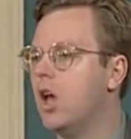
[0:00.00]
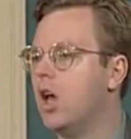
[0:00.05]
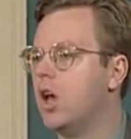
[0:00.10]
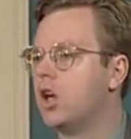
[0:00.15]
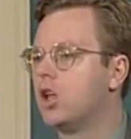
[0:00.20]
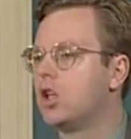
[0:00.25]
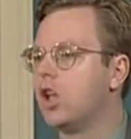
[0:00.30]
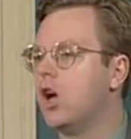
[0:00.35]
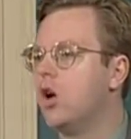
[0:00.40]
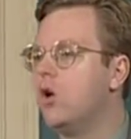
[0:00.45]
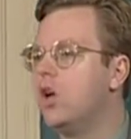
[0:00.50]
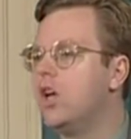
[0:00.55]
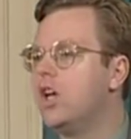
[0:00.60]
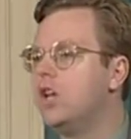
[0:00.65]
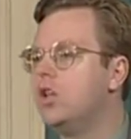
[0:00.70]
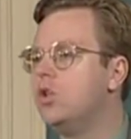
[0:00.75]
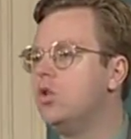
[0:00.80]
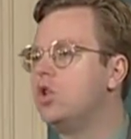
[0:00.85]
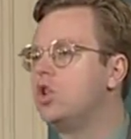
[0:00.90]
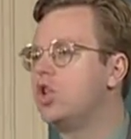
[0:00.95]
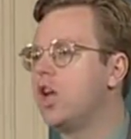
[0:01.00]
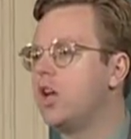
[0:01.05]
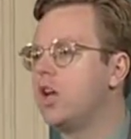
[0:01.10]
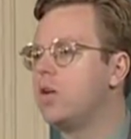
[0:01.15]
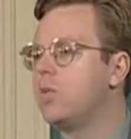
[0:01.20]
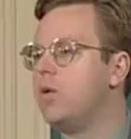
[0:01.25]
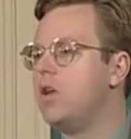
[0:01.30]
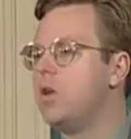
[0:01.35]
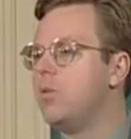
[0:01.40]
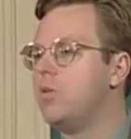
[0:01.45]
Cloning and
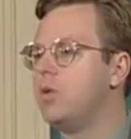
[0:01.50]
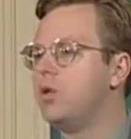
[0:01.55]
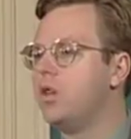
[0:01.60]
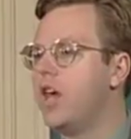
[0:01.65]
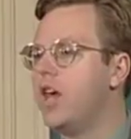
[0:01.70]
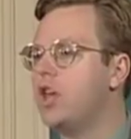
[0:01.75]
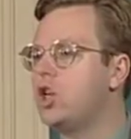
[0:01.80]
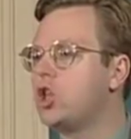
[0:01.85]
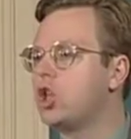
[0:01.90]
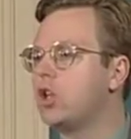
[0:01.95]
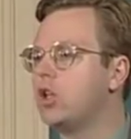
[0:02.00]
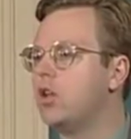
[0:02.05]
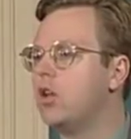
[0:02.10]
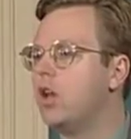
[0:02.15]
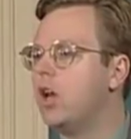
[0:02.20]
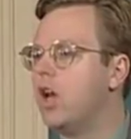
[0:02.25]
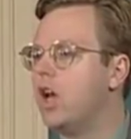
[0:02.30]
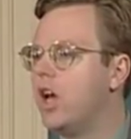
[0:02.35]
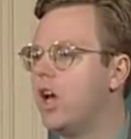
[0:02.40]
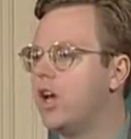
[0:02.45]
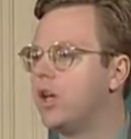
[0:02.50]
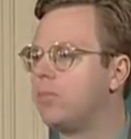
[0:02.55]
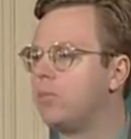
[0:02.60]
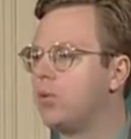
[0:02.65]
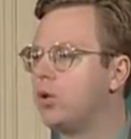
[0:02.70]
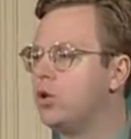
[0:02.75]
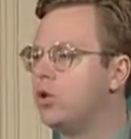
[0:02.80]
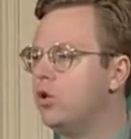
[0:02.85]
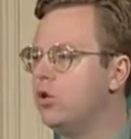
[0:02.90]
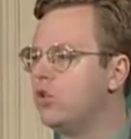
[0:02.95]
eugenic manipulation had
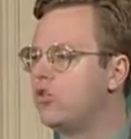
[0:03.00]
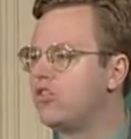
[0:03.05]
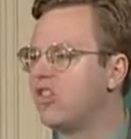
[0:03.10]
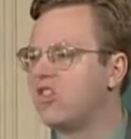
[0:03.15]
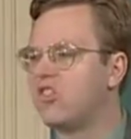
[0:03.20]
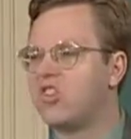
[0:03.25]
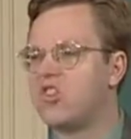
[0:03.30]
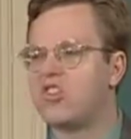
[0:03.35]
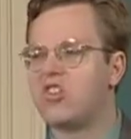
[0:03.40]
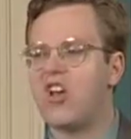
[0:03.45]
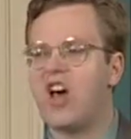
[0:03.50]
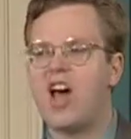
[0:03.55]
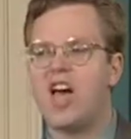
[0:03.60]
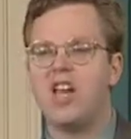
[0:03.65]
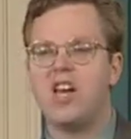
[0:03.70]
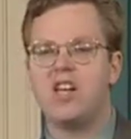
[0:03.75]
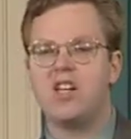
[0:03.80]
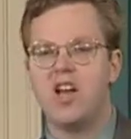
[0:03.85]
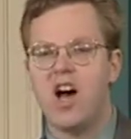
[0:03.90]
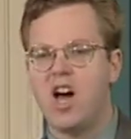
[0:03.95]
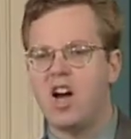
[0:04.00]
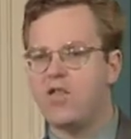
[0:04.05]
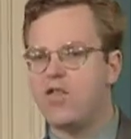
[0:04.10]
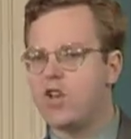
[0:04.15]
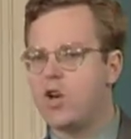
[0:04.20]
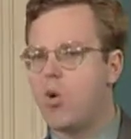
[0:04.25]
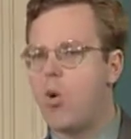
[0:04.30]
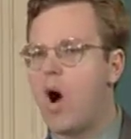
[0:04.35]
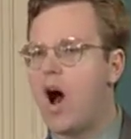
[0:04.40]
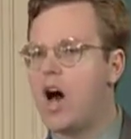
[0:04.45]
produced a society not of
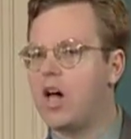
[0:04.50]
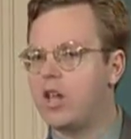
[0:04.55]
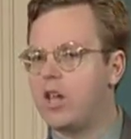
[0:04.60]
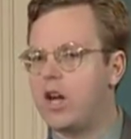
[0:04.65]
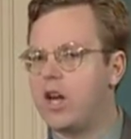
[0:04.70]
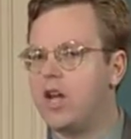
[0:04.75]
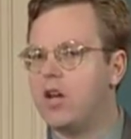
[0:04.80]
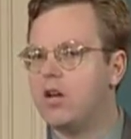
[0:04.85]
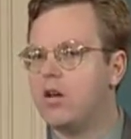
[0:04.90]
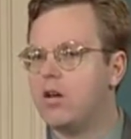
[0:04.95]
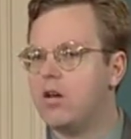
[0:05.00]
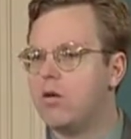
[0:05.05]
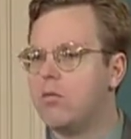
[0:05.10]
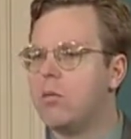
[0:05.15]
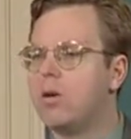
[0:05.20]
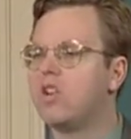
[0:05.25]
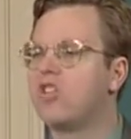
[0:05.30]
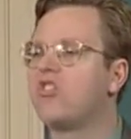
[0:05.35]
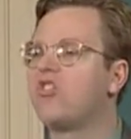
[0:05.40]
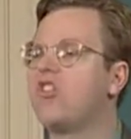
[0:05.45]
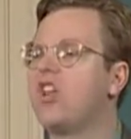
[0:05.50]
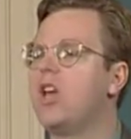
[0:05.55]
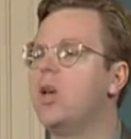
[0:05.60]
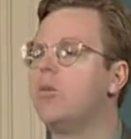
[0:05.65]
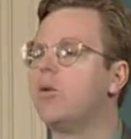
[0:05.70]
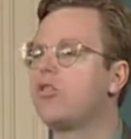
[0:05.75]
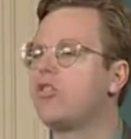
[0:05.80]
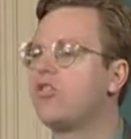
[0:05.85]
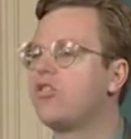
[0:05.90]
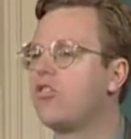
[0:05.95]
equality, but a
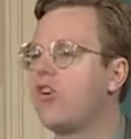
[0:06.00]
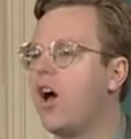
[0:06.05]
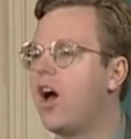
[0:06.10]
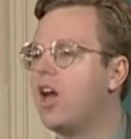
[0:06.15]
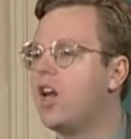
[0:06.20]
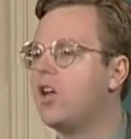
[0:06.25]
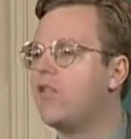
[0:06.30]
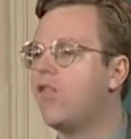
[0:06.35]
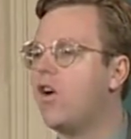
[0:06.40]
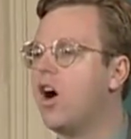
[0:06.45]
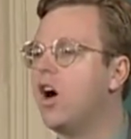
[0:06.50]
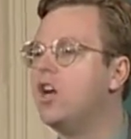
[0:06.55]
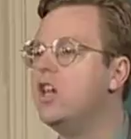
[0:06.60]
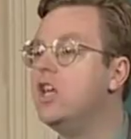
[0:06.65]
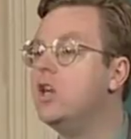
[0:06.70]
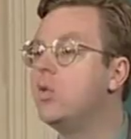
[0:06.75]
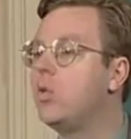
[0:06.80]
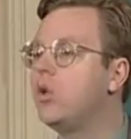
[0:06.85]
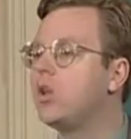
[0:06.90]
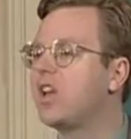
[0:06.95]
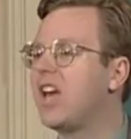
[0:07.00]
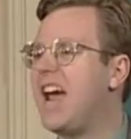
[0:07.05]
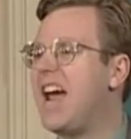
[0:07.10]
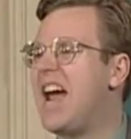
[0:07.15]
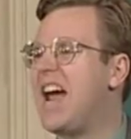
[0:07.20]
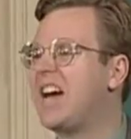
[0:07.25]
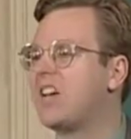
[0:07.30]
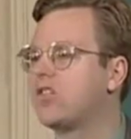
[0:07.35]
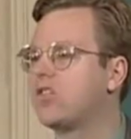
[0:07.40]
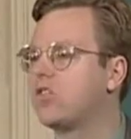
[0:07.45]
stable society of unequal
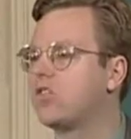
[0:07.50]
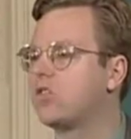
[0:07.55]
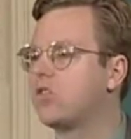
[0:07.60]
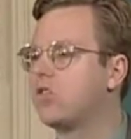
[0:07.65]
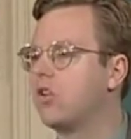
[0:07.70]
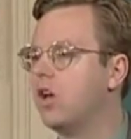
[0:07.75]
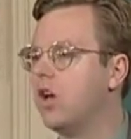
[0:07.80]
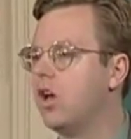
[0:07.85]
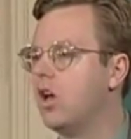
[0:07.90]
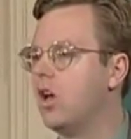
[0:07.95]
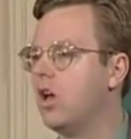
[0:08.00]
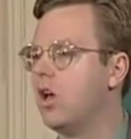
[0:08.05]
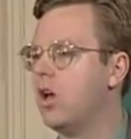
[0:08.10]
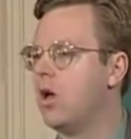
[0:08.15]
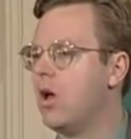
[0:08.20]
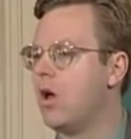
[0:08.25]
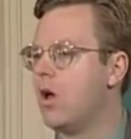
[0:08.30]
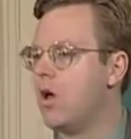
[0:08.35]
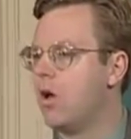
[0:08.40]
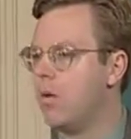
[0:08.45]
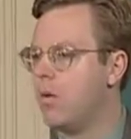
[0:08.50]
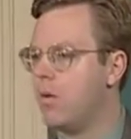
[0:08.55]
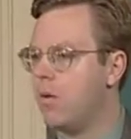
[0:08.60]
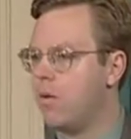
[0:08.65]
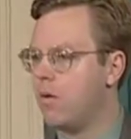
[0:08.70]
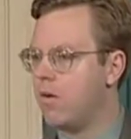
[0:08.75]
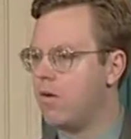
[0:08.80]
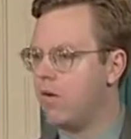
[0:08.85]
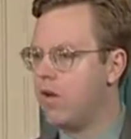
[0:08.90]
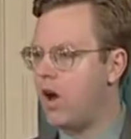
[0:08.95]
castes,
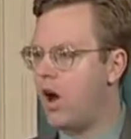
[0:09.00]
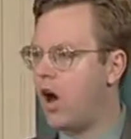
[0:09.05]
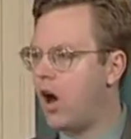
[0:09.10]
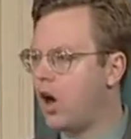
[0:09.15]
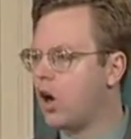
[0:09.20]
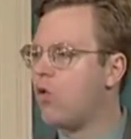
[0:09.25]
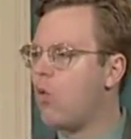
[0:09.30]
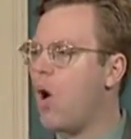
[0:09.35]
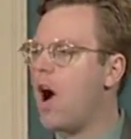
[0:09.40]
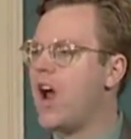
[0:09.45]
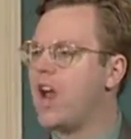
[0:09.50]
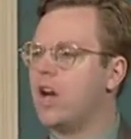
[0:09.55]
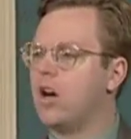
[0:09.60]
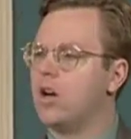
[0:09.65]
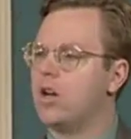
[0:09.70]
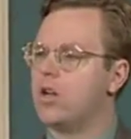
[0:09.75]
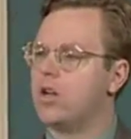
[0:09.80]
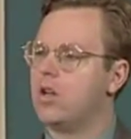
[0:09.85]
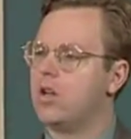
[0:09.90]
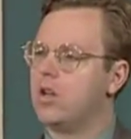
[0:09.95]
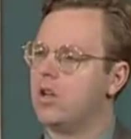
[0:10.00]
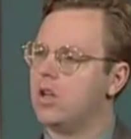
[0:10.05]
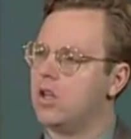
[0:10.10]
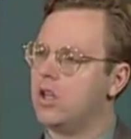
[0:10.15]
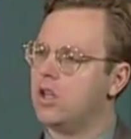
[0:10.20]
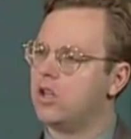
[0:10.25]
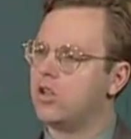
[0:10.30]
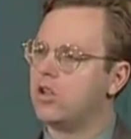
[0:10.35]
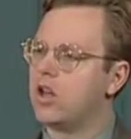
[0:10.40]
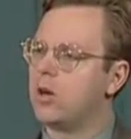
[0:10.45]
hardwired
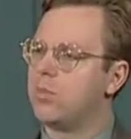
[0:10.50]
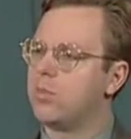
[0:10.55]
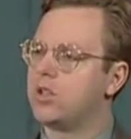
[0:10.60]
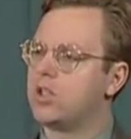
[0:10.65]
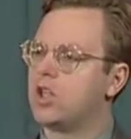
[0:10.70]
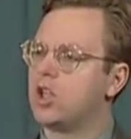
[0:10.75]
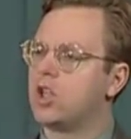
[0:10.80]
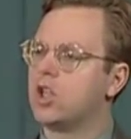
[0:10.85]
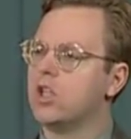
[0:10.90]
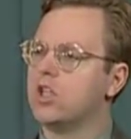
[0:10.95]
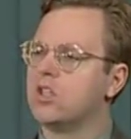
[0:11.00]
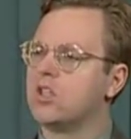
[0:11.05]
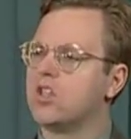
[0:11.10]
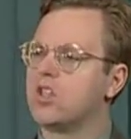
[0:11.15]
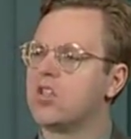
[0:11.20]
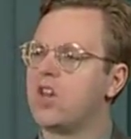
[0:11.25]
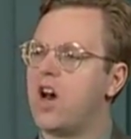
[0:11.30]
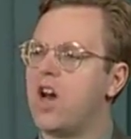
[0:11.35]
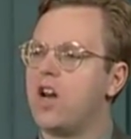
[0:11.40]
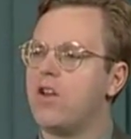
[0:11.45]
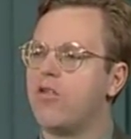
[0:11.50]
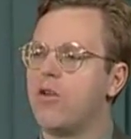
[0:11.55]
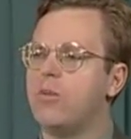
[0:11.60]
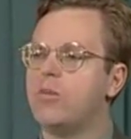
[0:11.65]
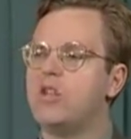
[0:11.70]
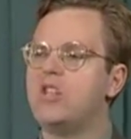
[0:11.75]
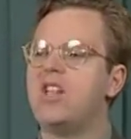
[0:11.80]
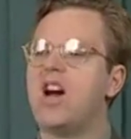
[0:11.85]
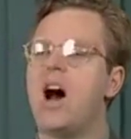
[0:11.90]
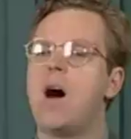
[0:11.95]
into their position in society from
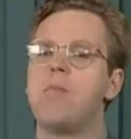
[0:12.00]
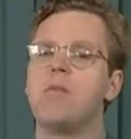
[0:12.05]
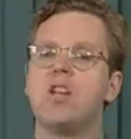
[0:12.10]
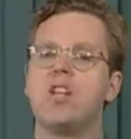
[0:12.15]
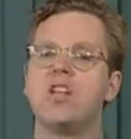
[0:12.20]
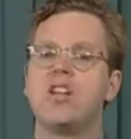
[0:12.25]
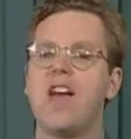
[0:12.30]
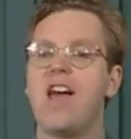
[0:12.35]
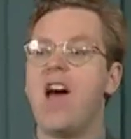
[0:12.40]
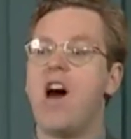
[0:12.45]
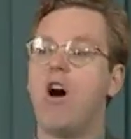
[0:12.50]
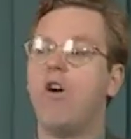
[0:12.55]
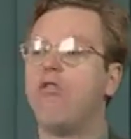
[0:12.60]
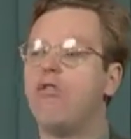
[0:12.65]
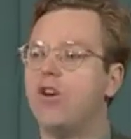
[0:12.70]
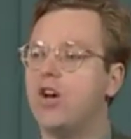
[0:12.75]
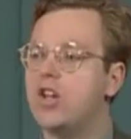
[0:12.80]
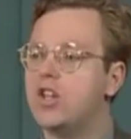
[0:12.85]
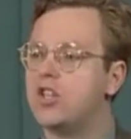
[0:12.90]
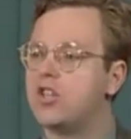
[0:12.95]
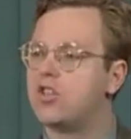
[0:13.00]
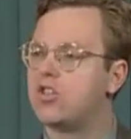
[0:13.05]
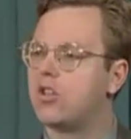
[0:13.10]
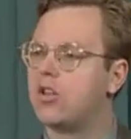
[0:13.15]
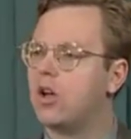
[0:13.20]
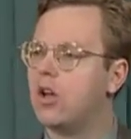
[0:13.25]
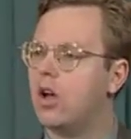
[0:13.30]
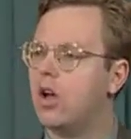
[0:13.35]
the dominant alphas